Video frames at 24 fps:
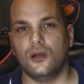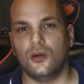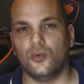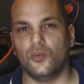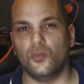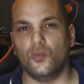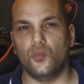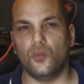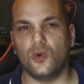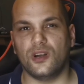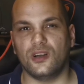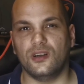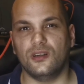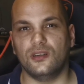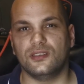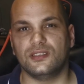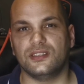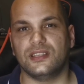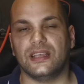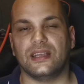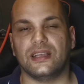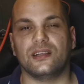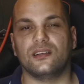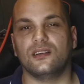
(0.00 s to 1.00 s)
One last
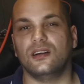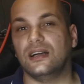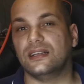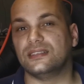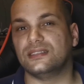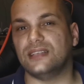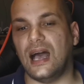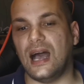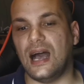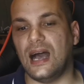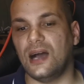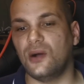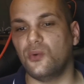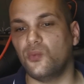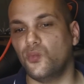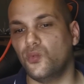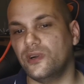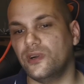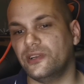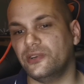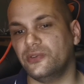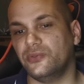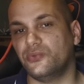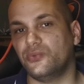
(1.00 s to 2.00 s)
thing, guys, I
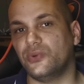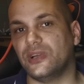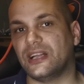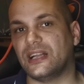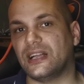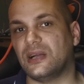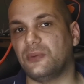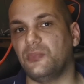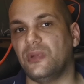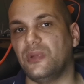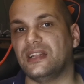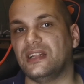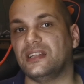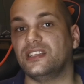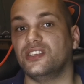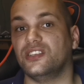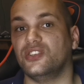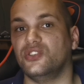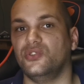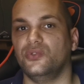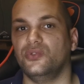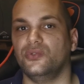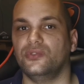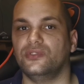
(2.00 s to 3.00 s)
wouldn't recommend
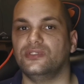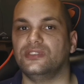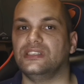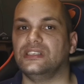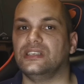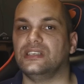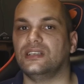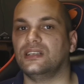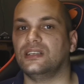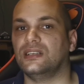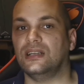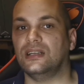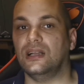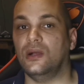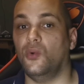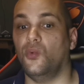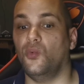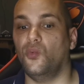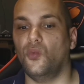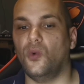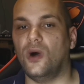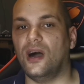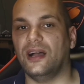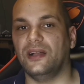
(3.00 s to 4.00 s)
using
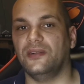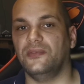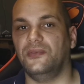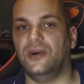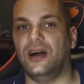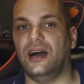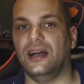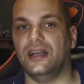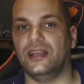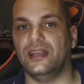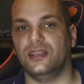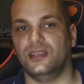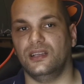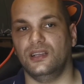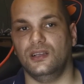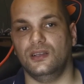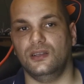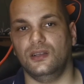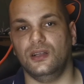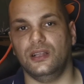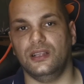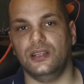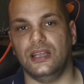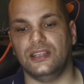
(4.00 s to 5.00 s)
Wi-Fi
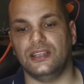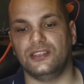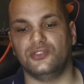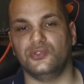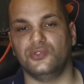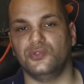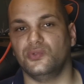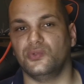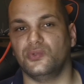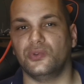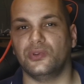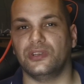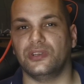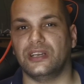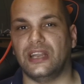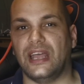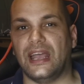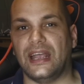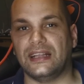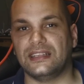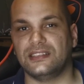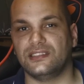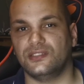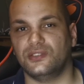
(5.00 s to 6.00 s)
to
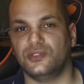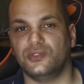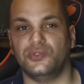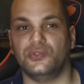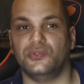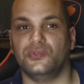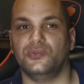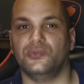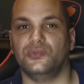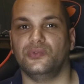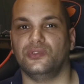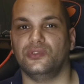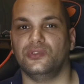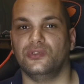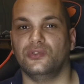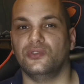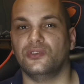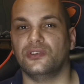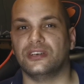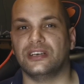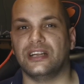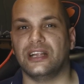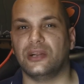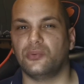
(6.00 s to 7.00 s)
connect to your
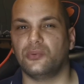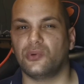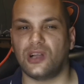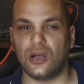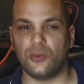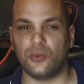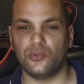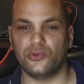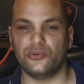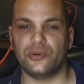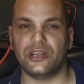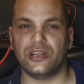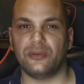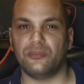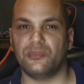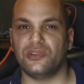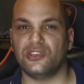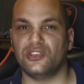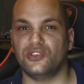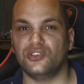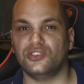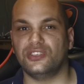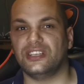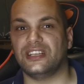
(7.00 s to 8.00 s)
network. I would recommend
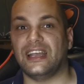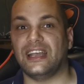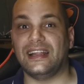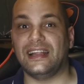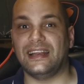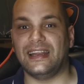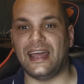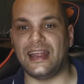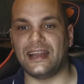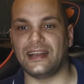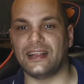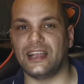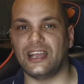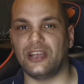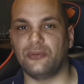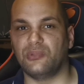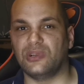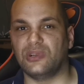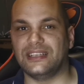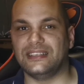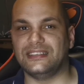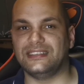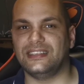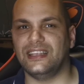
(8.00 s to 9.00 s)
using a LAN cable
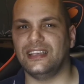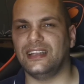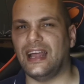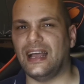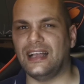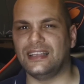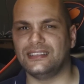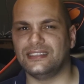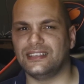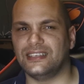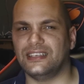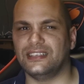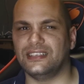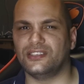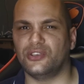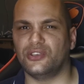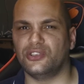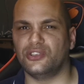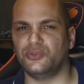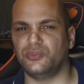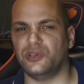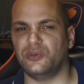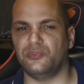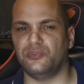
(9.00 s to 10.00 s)
instead, as it is going to
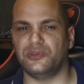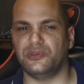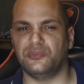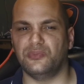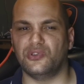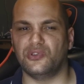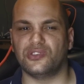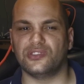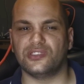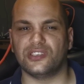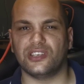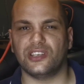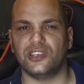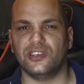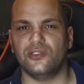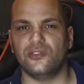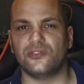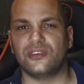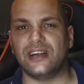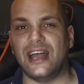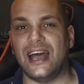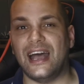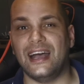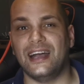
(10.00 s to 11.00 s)
be a bit more secure
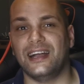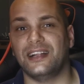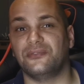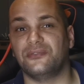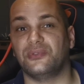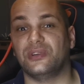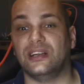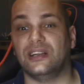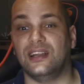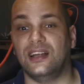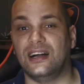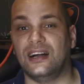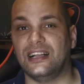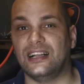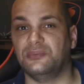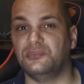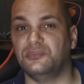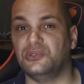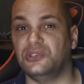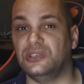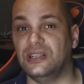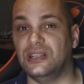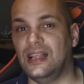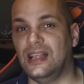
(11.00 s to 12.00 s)
and
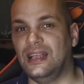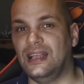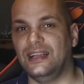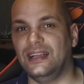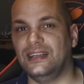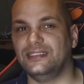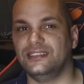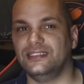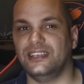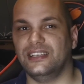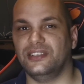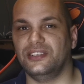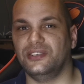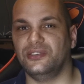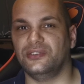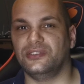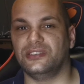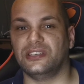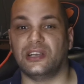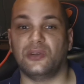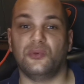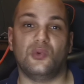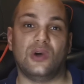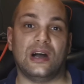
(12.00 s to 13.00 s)
reliable than using
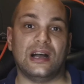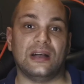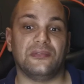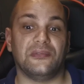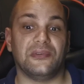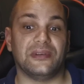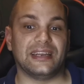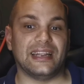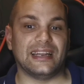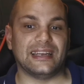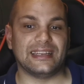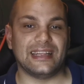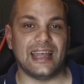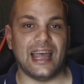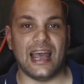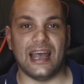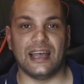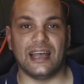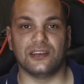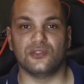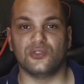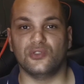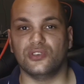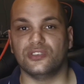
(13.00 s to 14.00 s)
a Wi-Fi that can
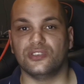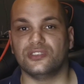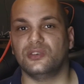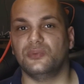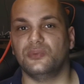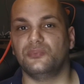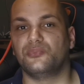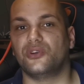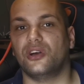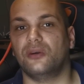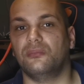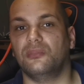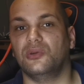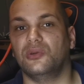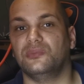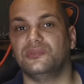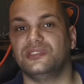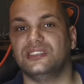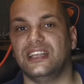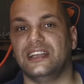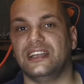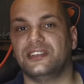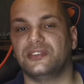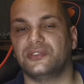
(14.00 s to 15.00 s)
cause some problems
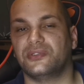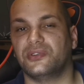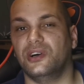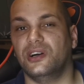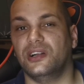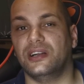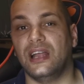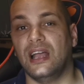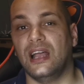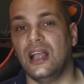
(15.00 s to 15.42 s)
later on.